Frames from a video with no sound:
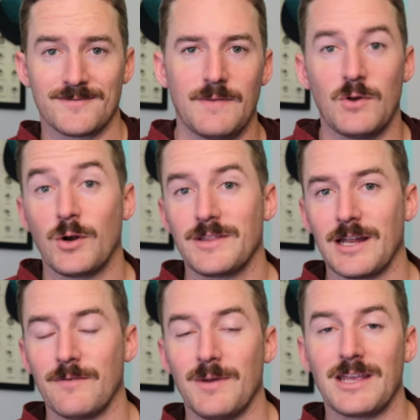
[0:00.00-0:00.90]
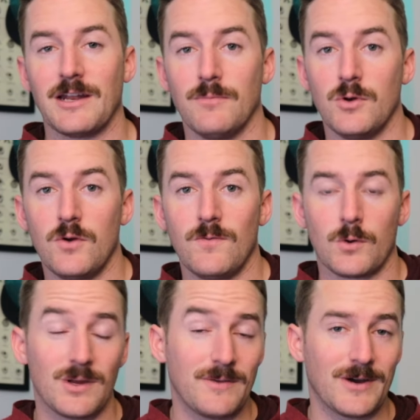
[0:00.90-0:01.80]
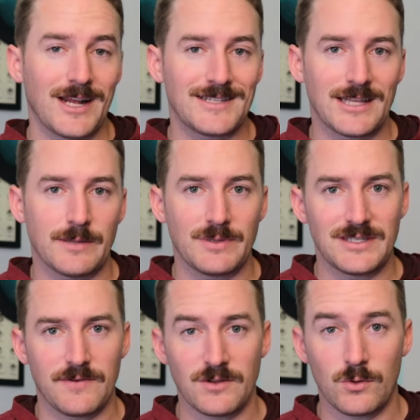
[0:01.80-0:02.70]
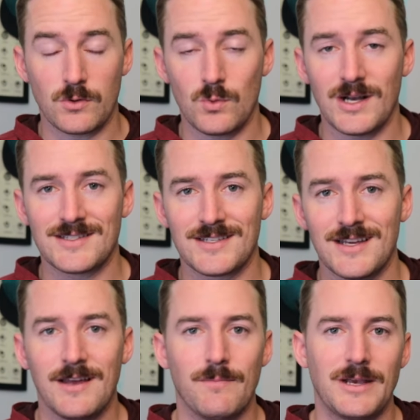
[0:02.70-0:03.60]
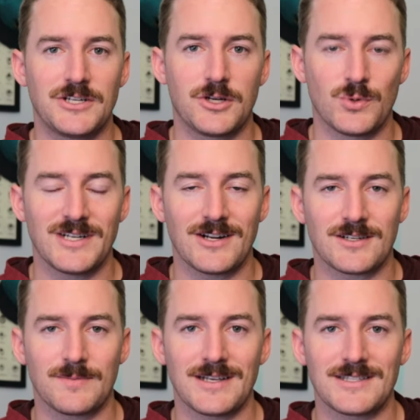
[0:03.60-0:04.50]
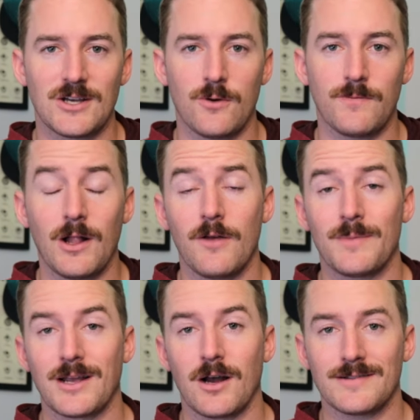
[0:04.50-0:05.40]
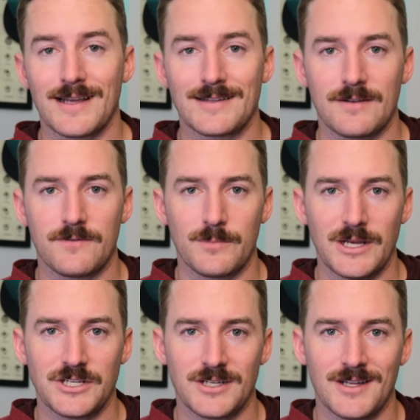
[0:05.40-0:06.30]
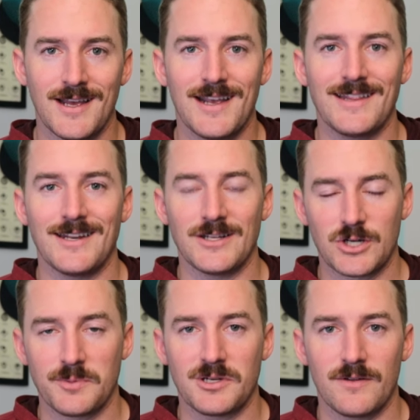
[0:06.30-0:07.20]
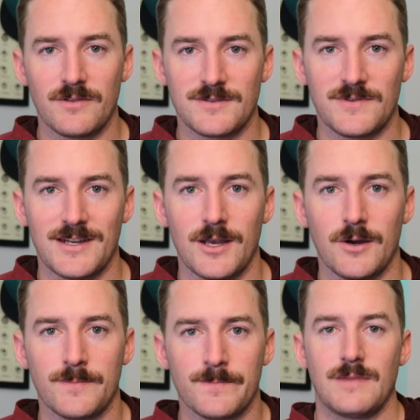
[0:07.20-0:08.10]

If you are thinking of making a move or refinancing in the Pacific Northwest, make sure to reach out to myself. I'll have my contact information in the description of this video.